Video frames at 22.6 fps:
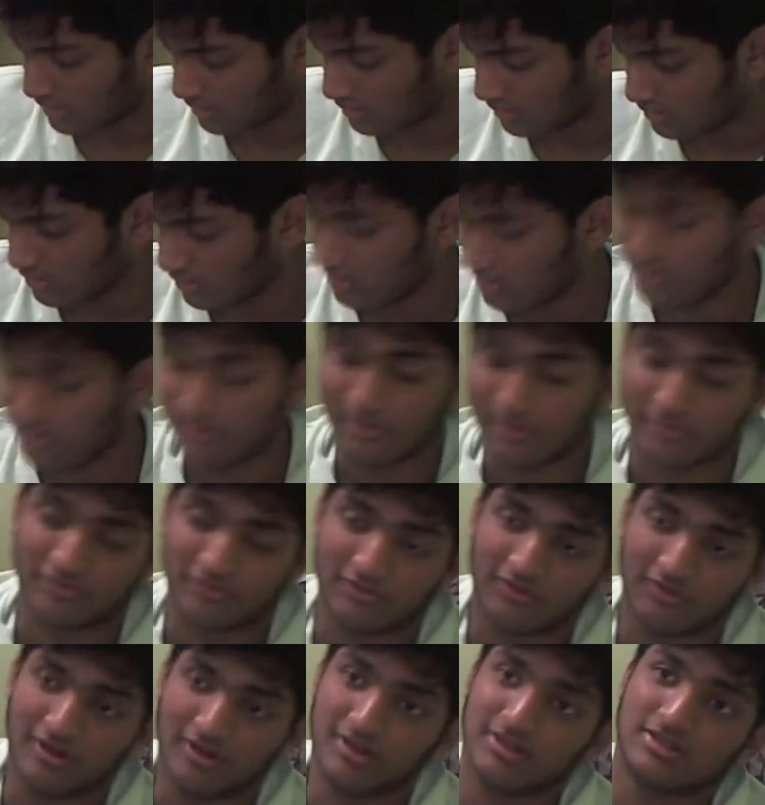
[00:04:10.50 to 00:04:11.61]
my
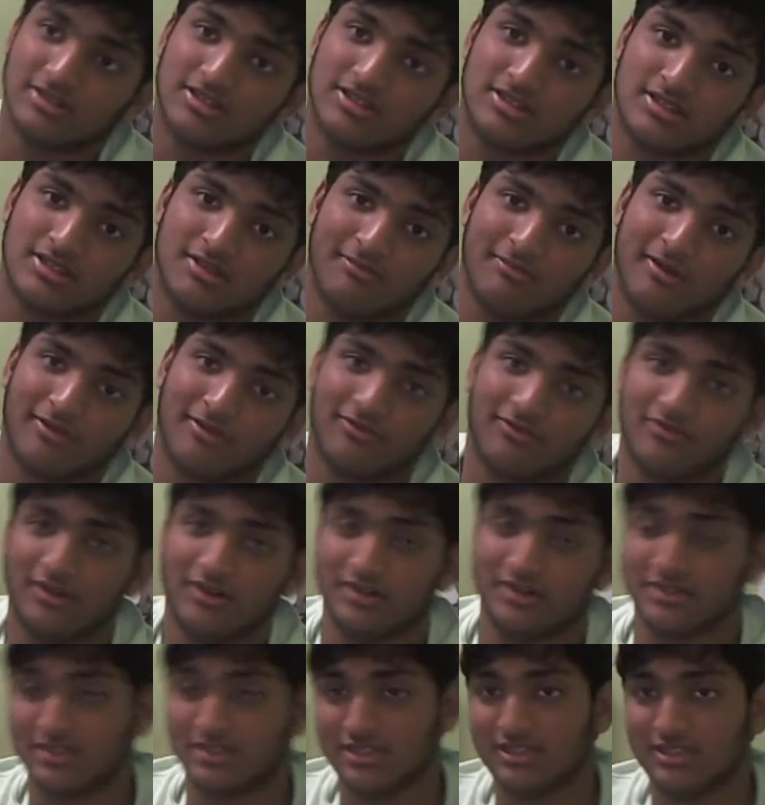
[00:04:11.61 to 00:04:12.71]
friend's
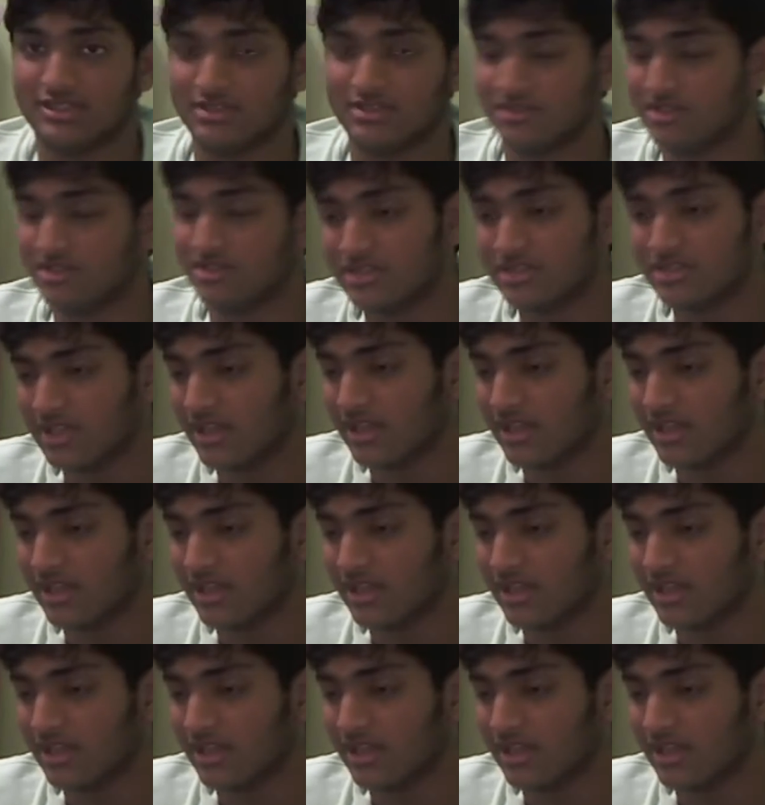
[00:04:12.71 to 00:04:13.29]
sister, she's like,